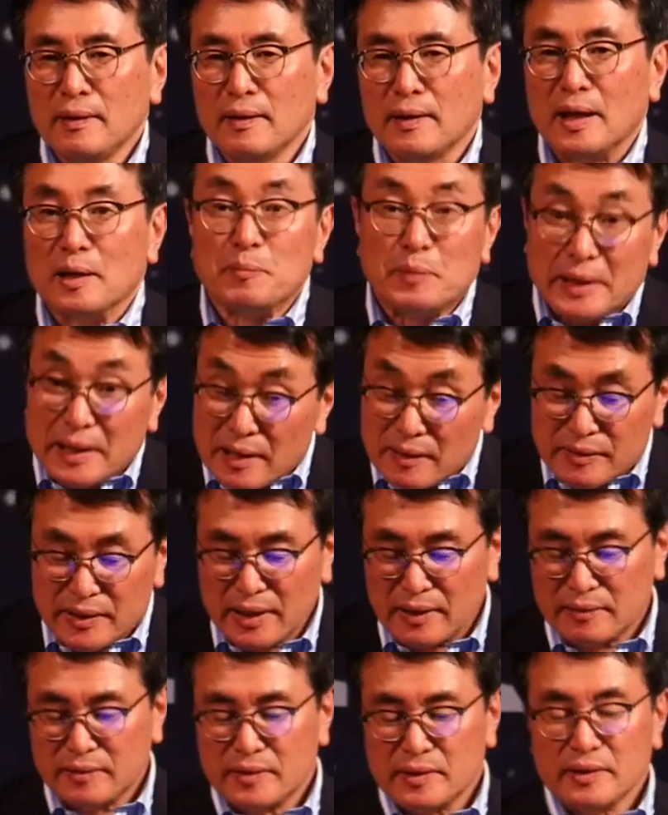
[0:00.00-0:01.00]
I believe
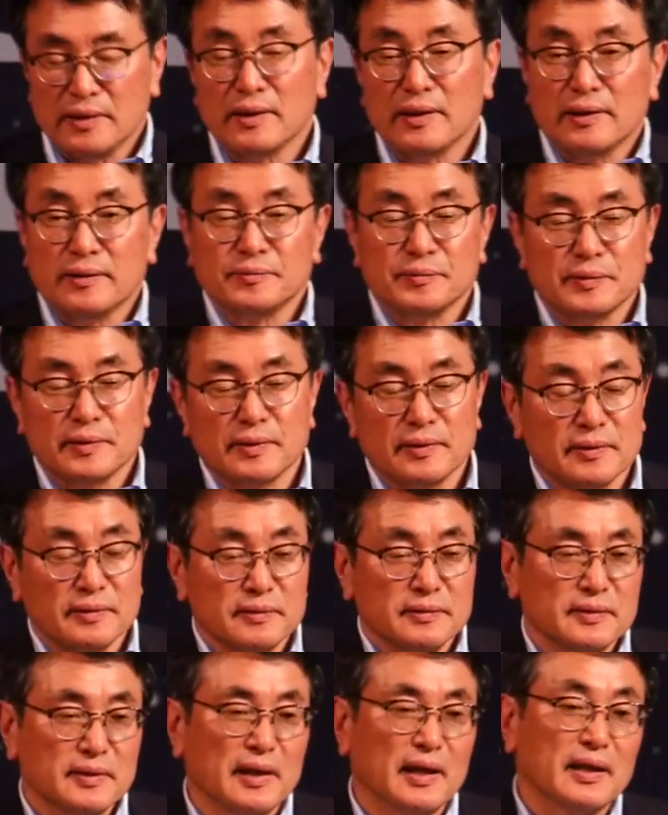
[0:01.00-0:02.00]
that the, uh,
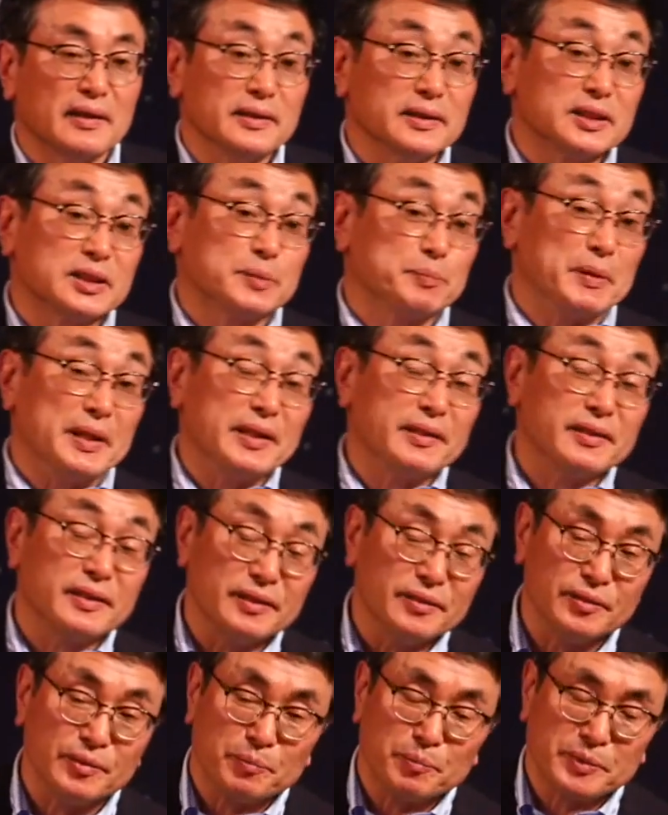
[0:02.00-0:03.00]
God is
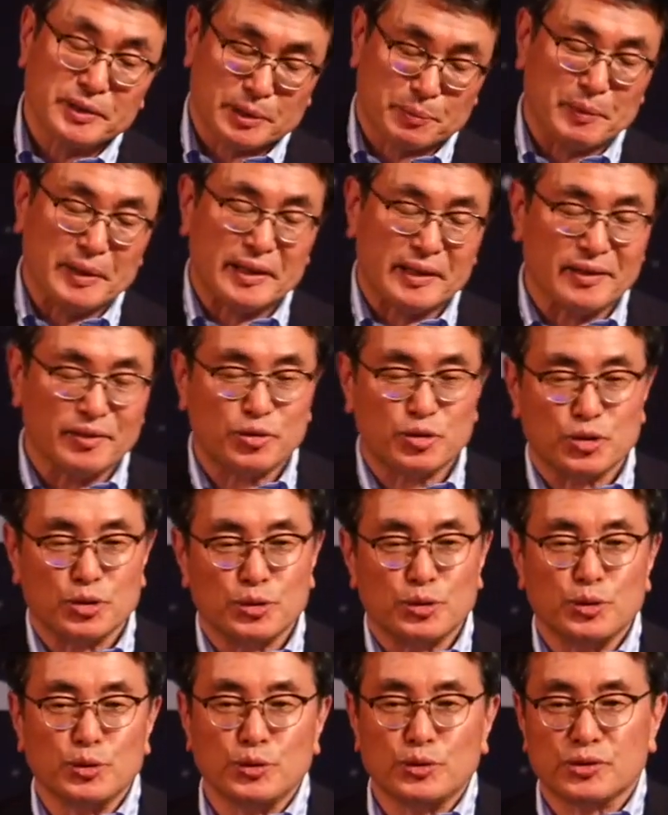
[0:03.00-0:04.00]
speaking, speaking to
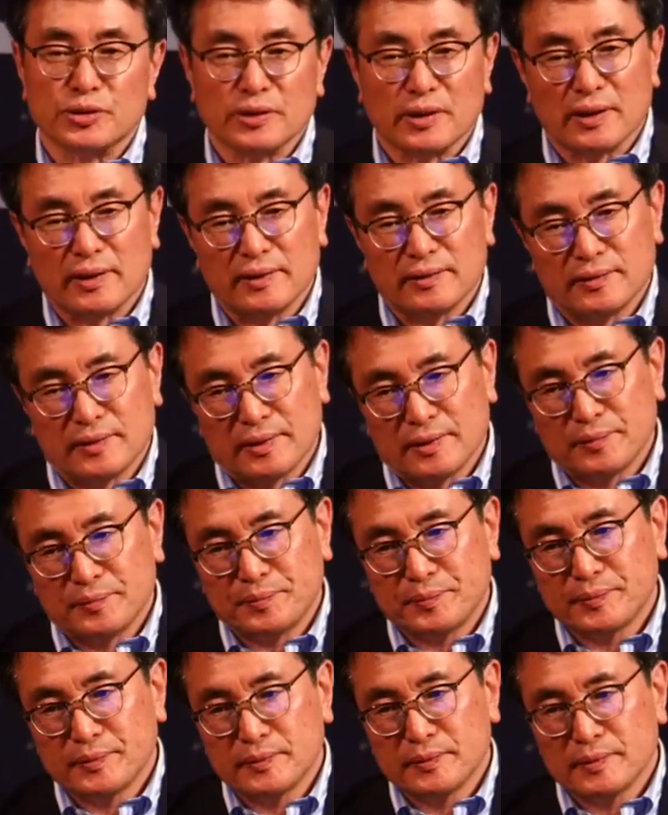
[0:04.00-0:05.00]
you tonight.
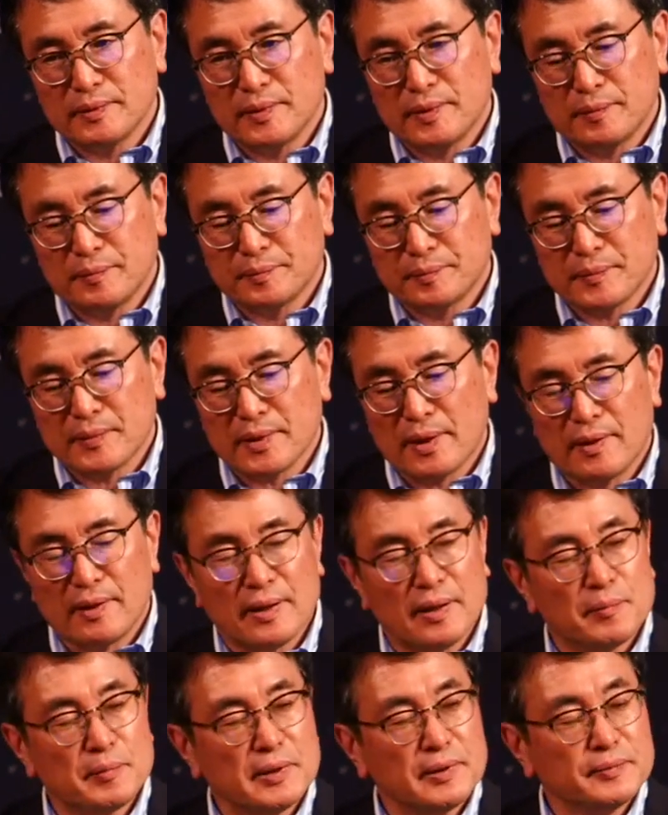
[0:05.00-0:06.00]

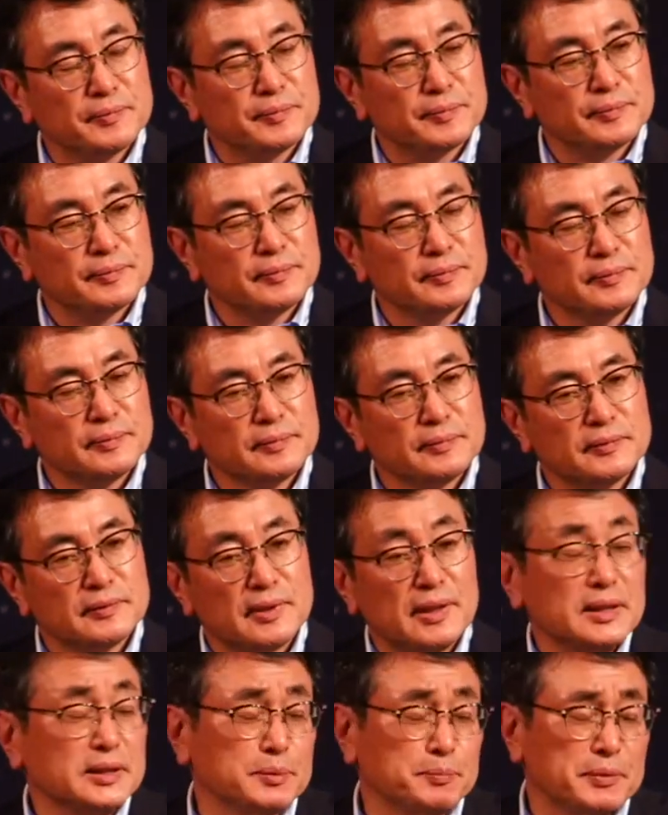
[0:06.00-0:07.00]
Amen.
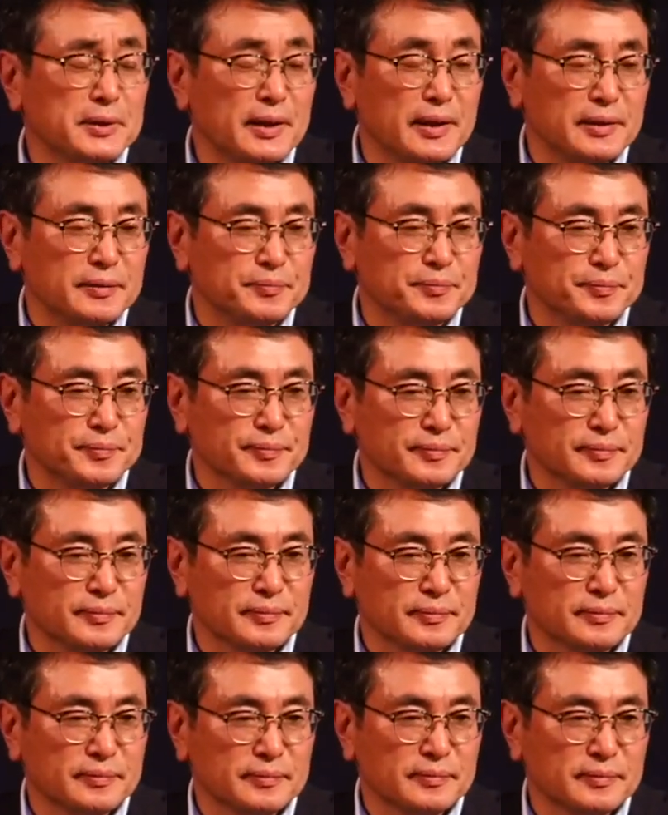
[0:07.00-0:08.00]
Let's pray.
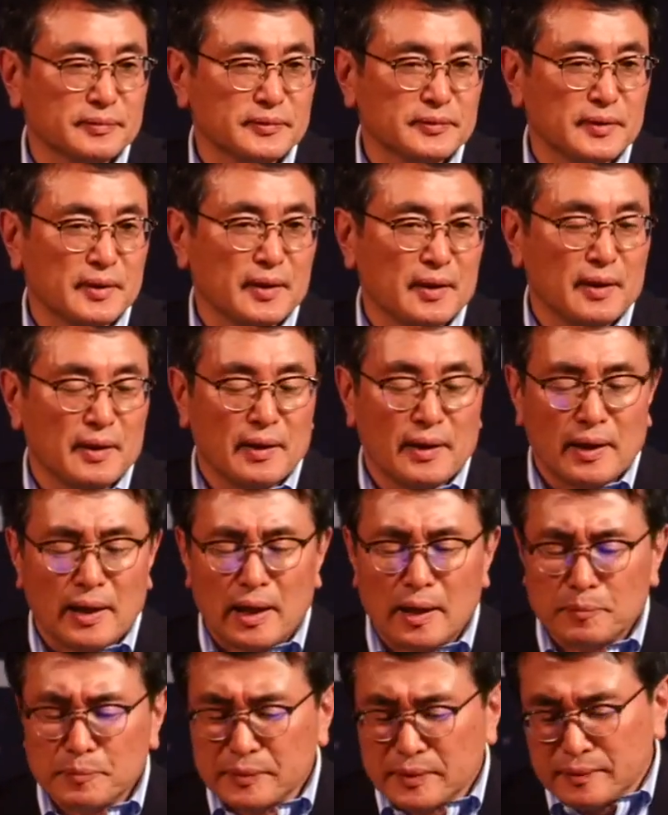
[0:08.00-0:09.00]

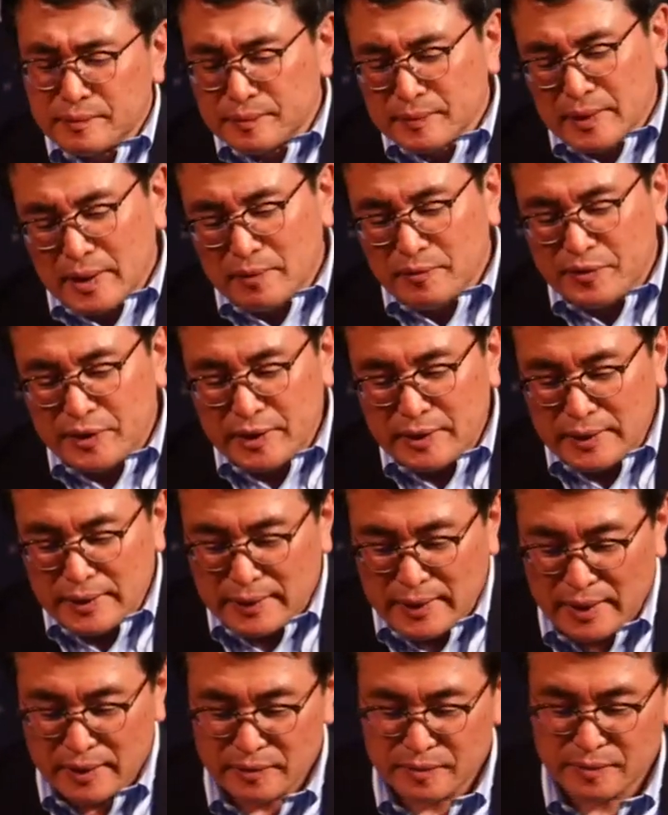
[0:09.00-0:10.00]
I'm, I'm feeling like